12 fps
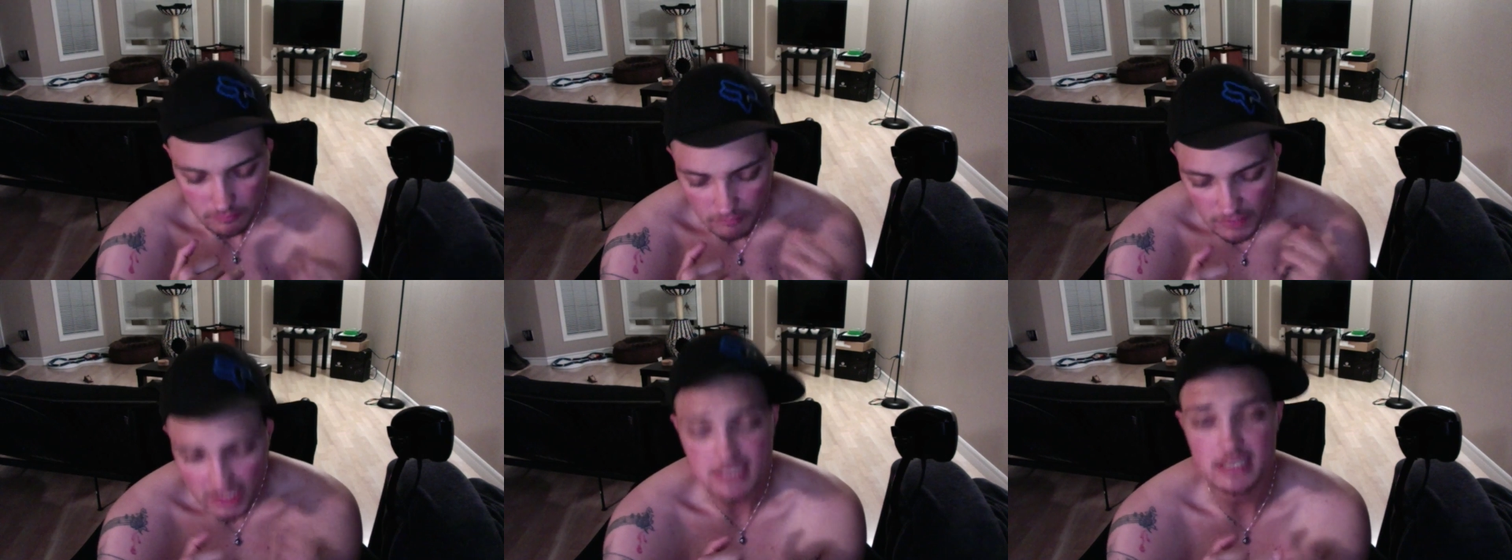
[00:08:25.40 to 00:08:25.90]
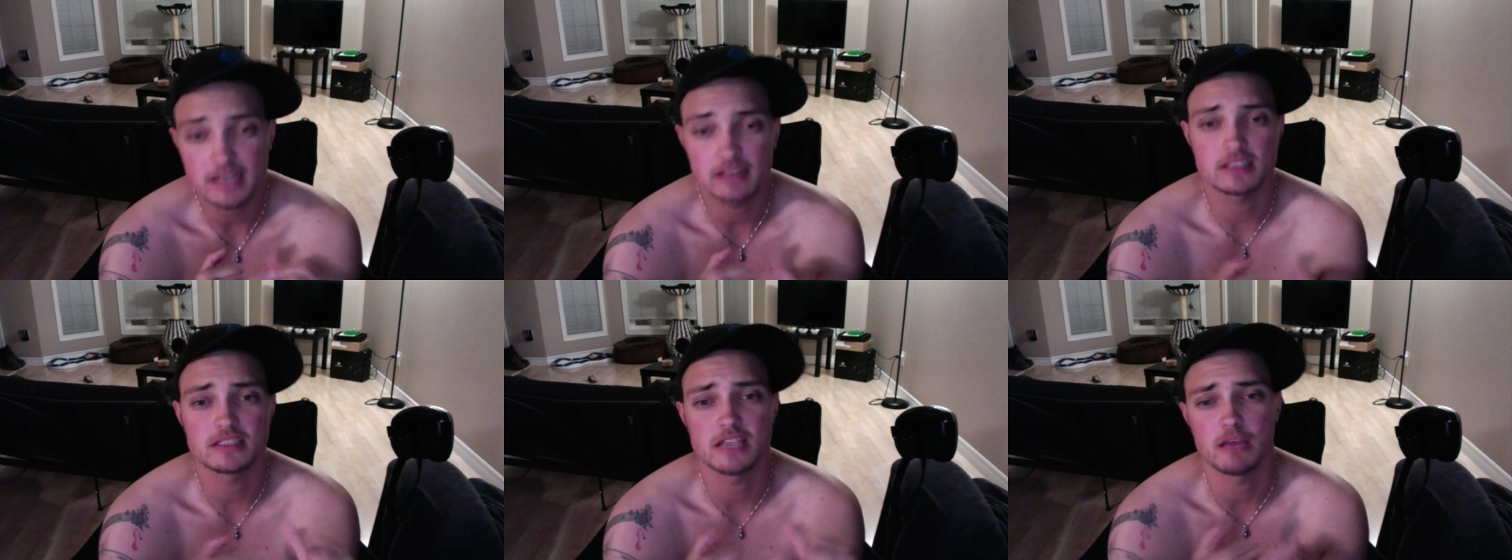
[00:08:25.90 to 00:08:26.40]
He stayed at the
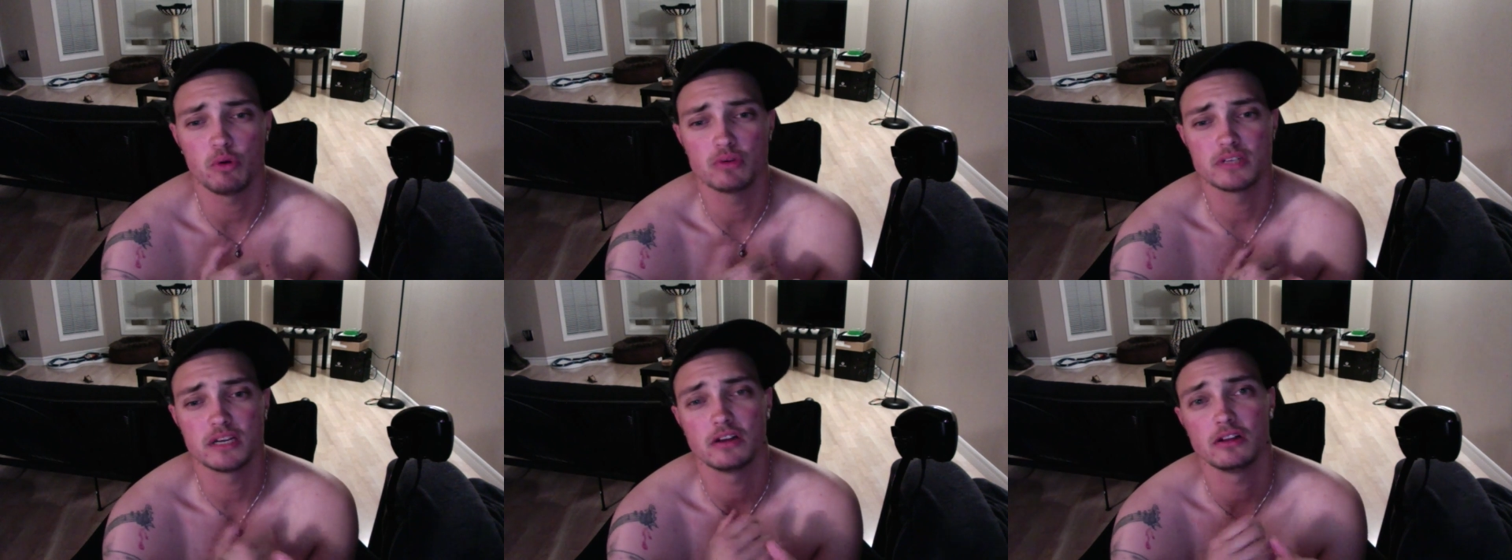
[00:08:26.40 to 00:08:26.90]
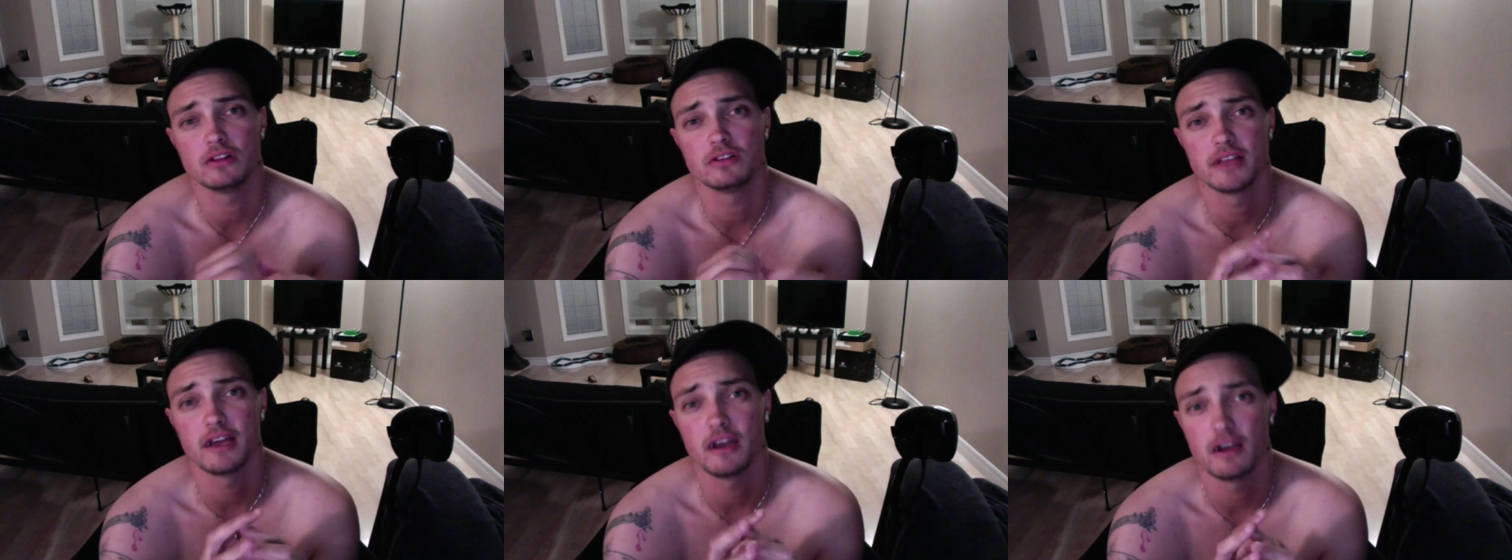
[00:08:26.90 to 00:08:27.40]
same hotel
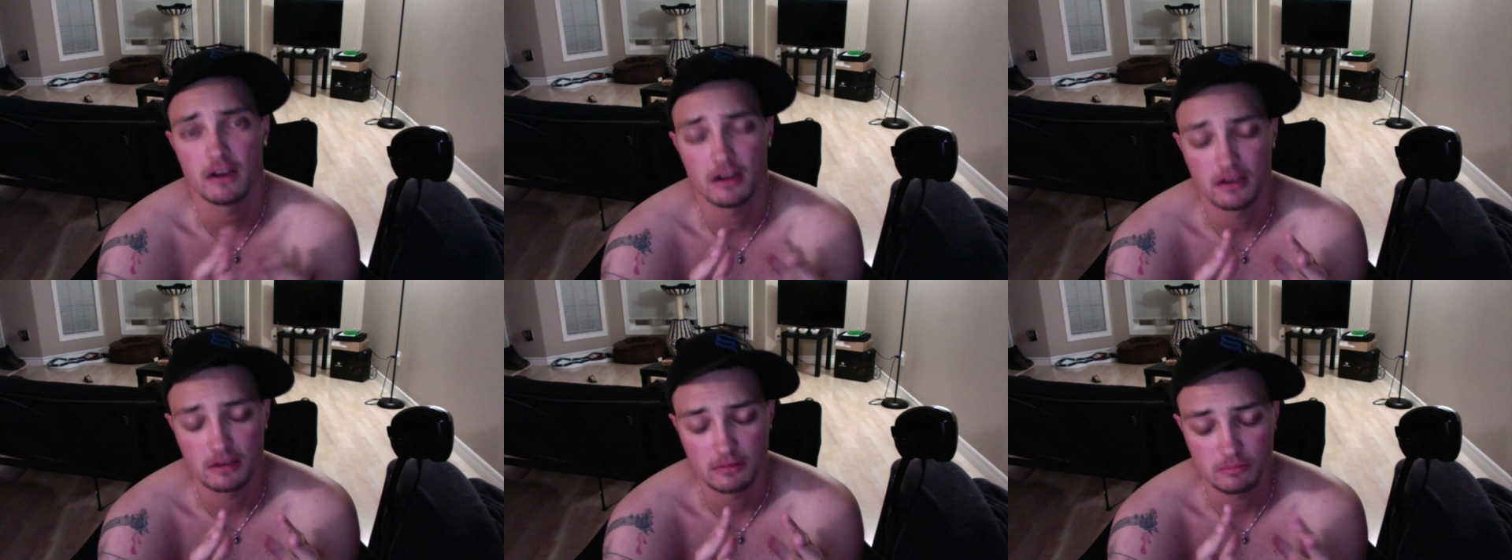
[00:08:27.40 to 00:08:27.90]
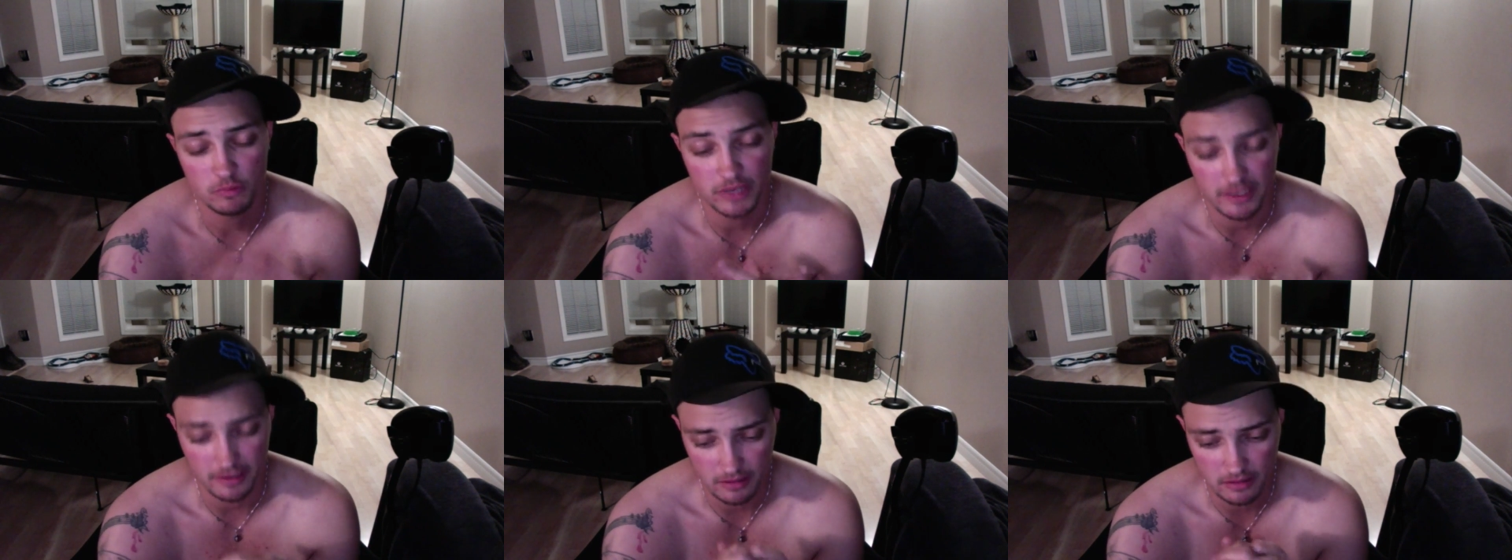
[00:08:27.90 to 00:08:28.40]
that we
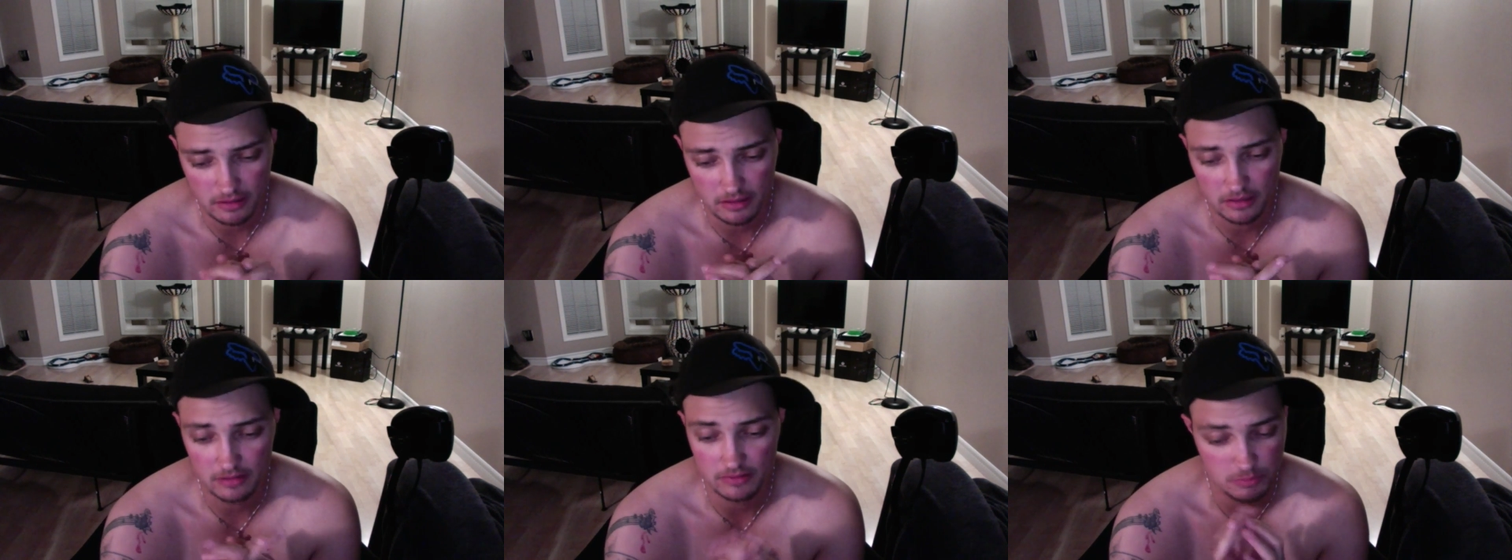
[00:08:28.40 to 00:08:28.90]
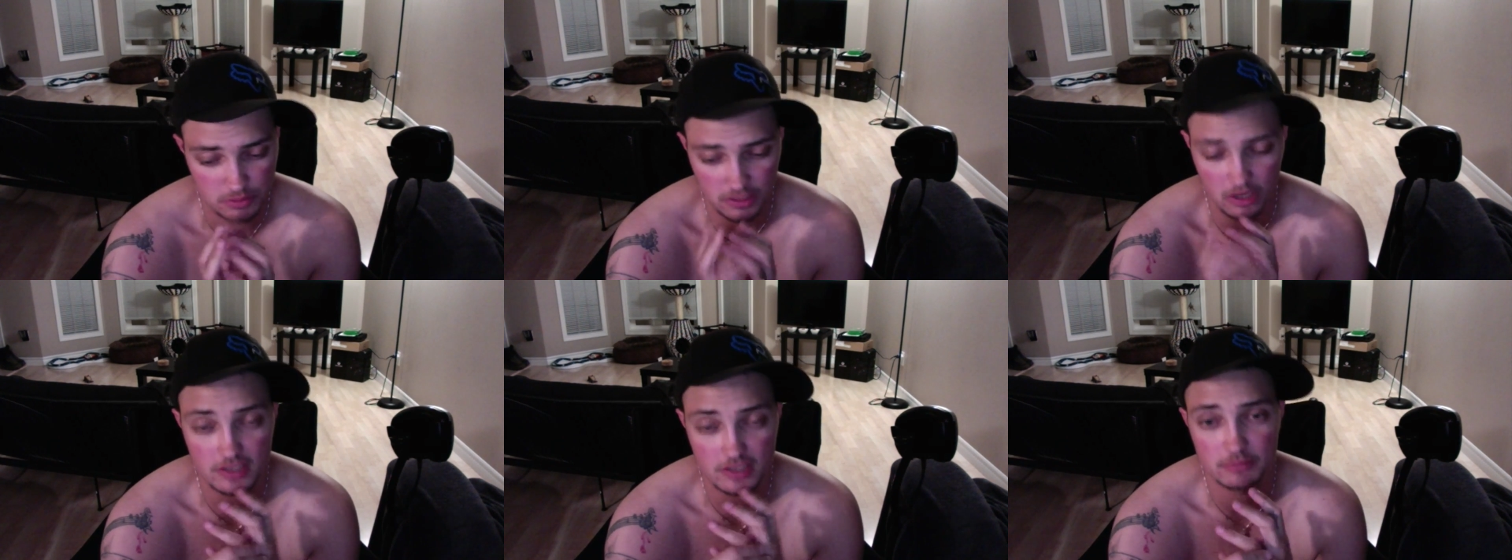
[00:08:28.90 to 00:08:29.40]
did, and it was pretty
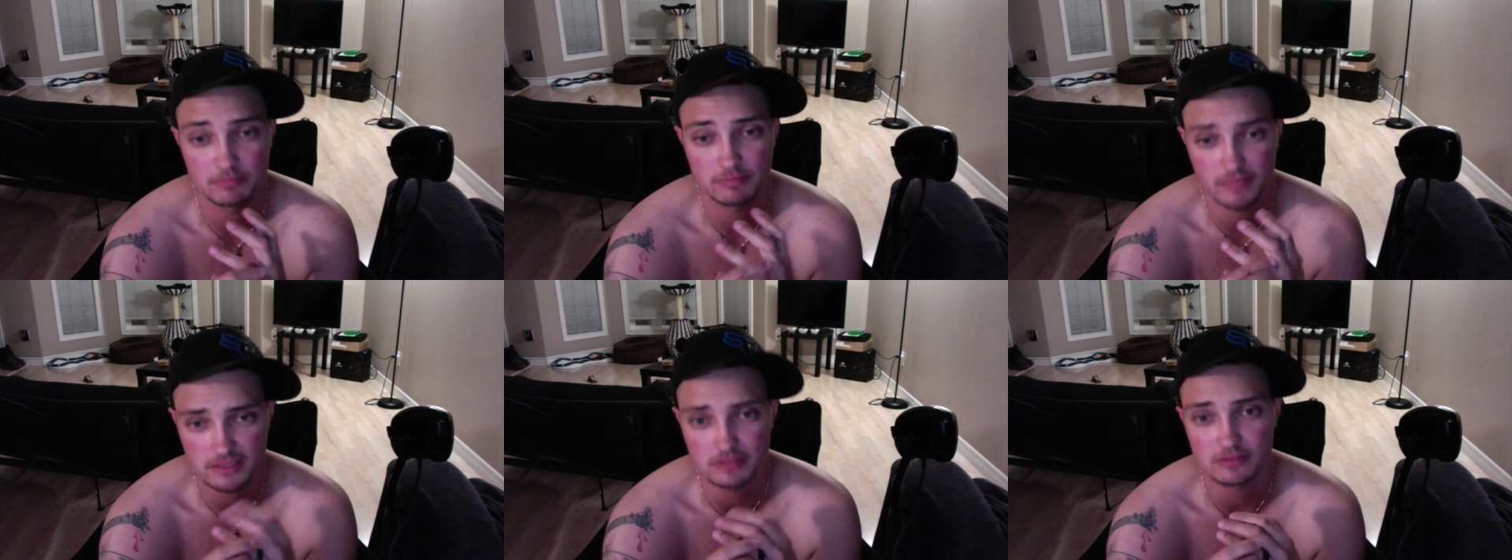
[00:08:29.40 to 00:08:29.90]
awesome because